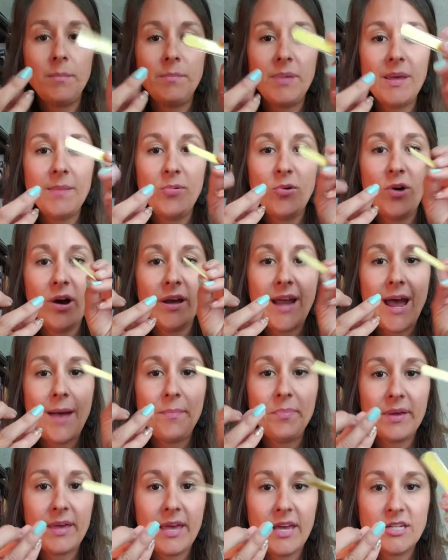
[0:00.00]
people on
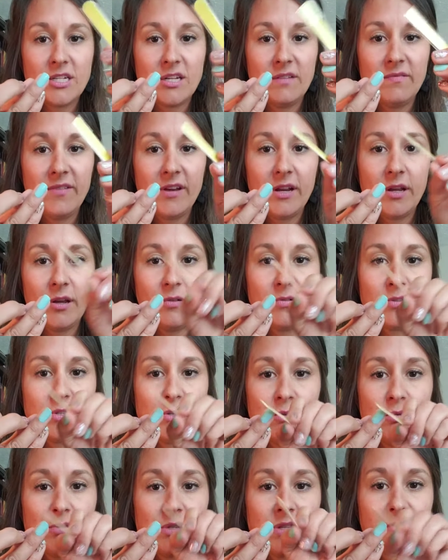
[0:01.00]
application videos
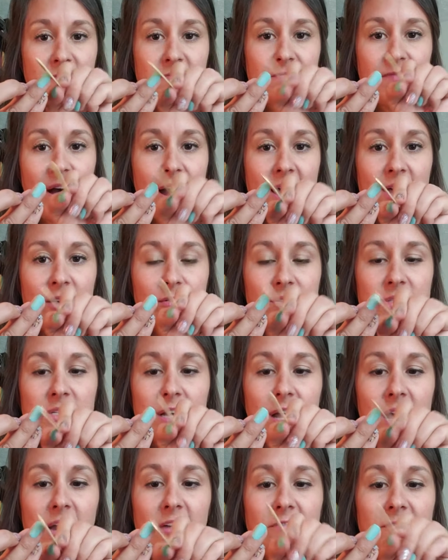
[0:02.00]
use the file to
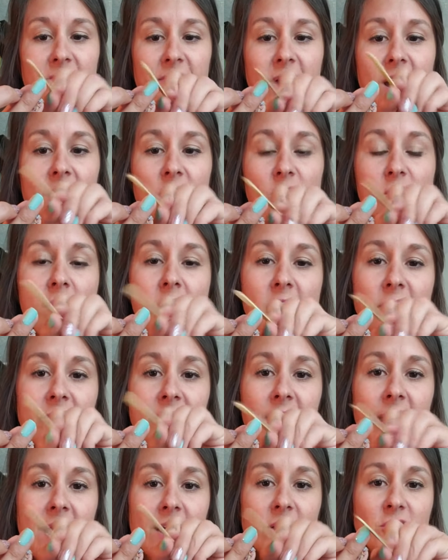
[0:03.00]
kind of file off
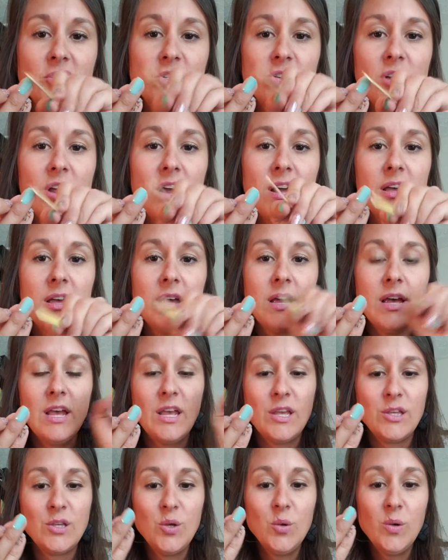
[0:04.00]
the extra.
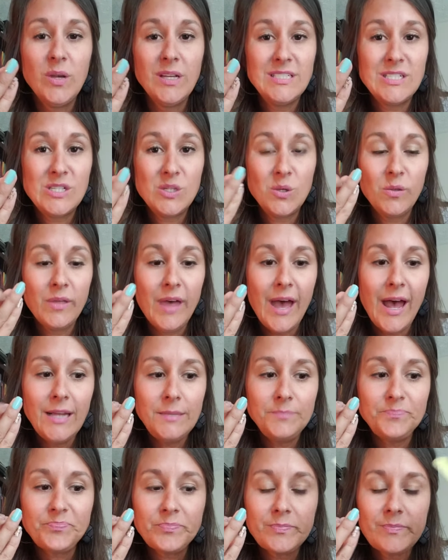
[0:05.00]
You can do
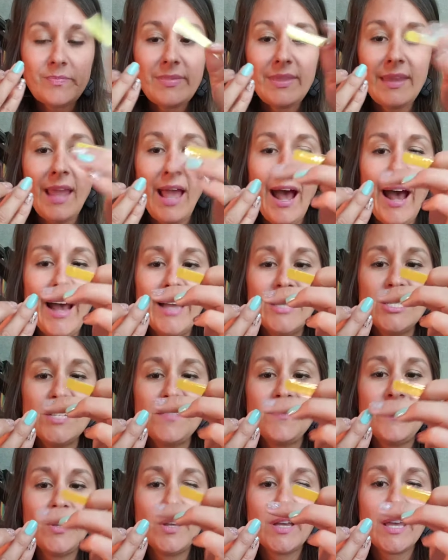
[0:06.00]
that. I
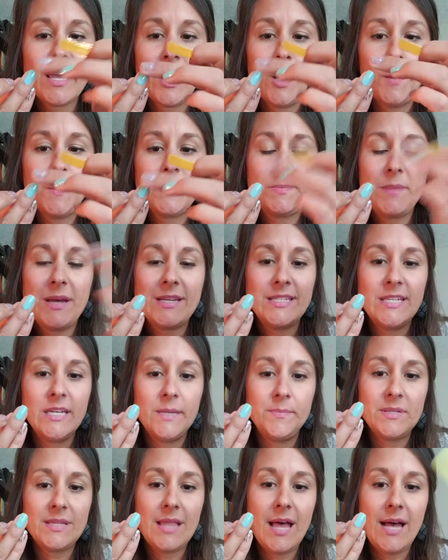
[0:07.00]
just feel like it helps my
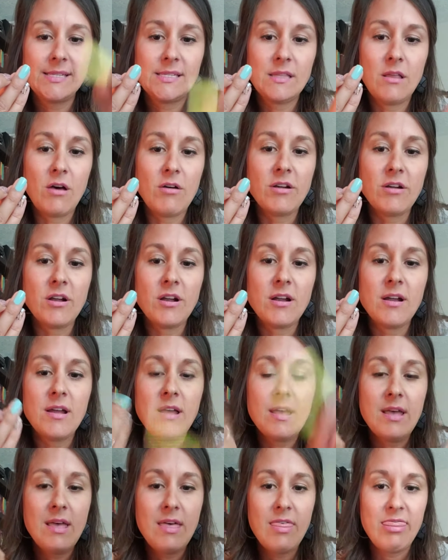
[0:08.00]
tips last longer
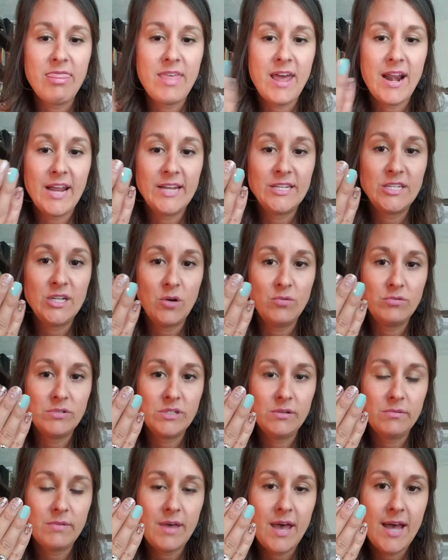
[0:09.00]
that I don't
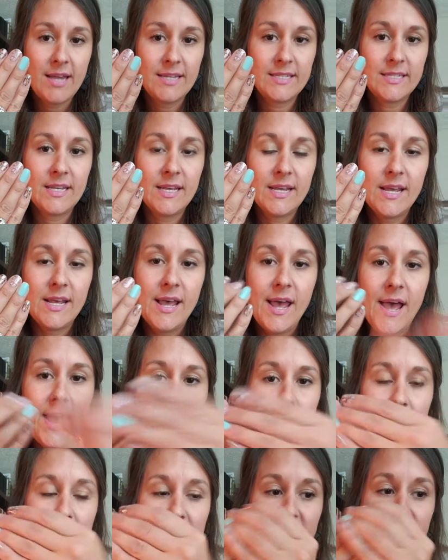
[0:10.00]
do that.
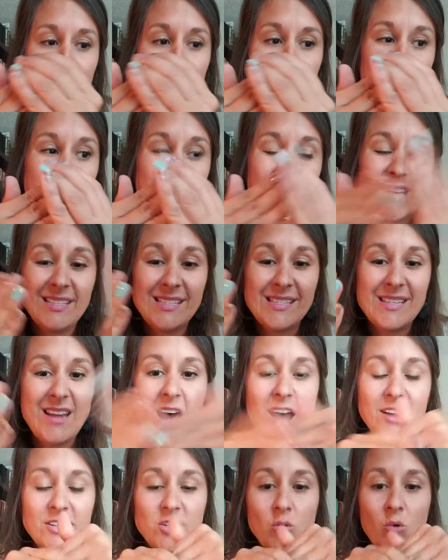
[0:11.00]
The other thing is
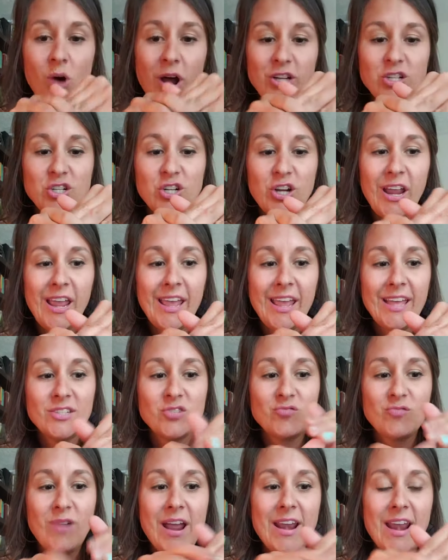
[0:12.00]
not to wash your hands
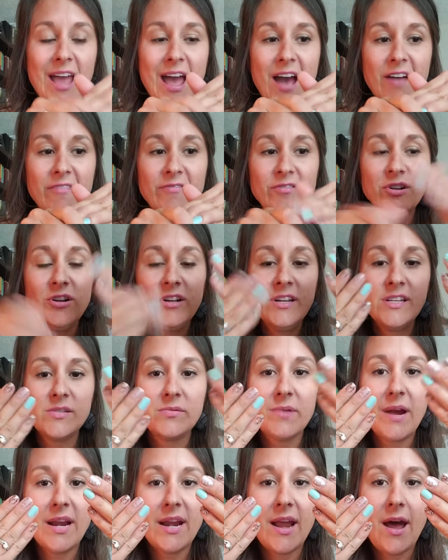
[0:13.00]
right after, because
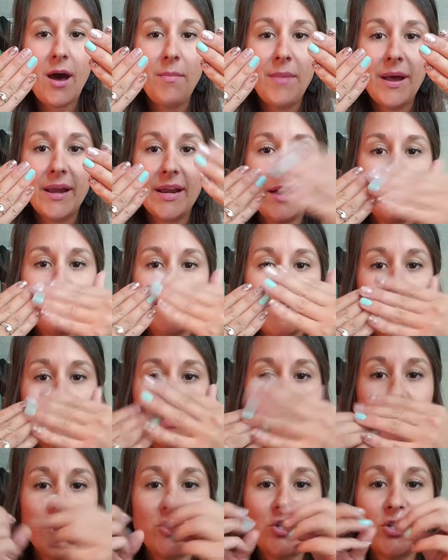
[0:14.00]
right now my nails, I can
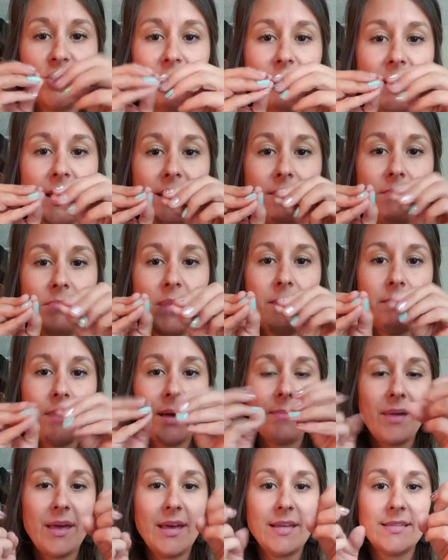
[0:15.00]
touch them, I can button my
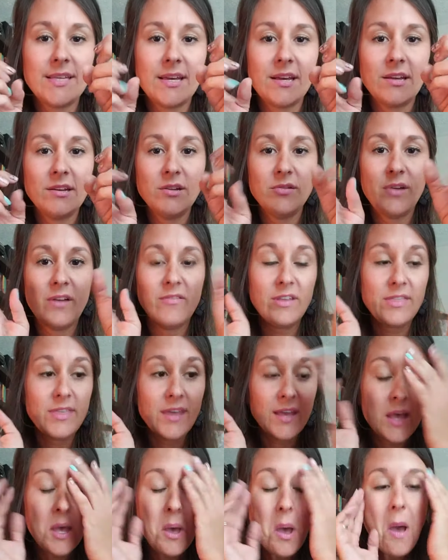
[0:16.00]
pants, I can do
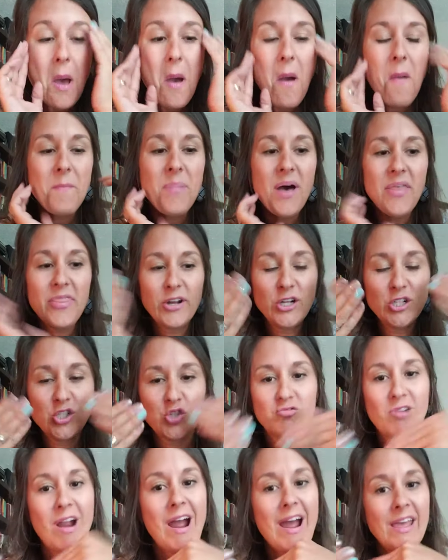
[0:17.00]
everything, but they're
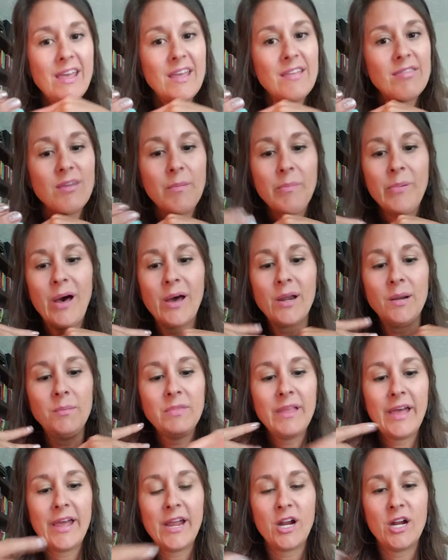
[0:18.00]
drying. The bottom
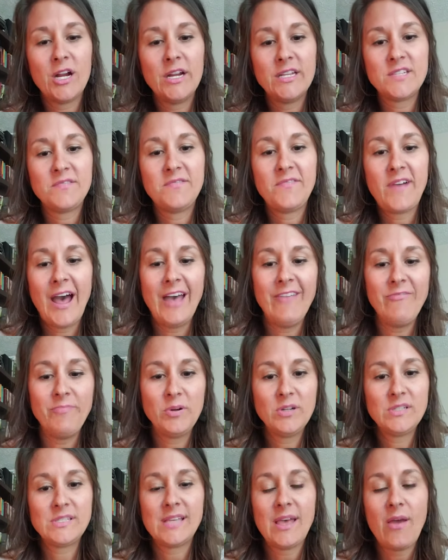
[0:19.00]
layer is
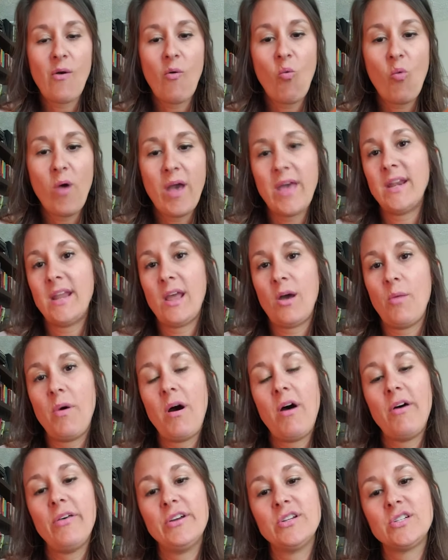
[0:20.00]
5% wet nail
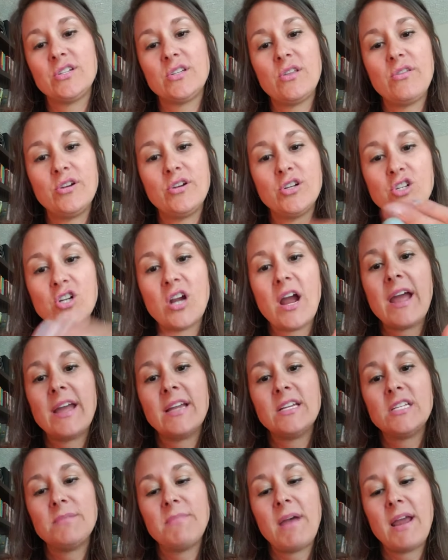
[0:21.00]
polish, so they're drying
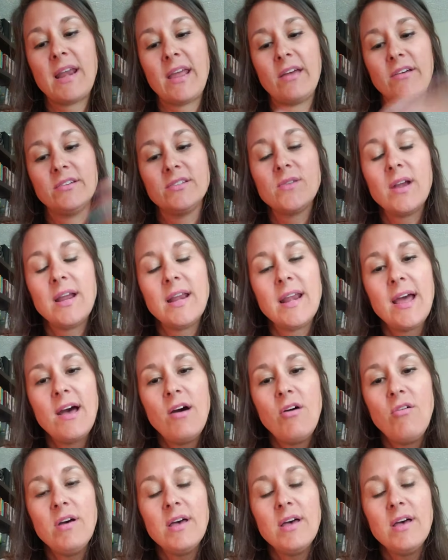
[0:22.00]
to my nails right now.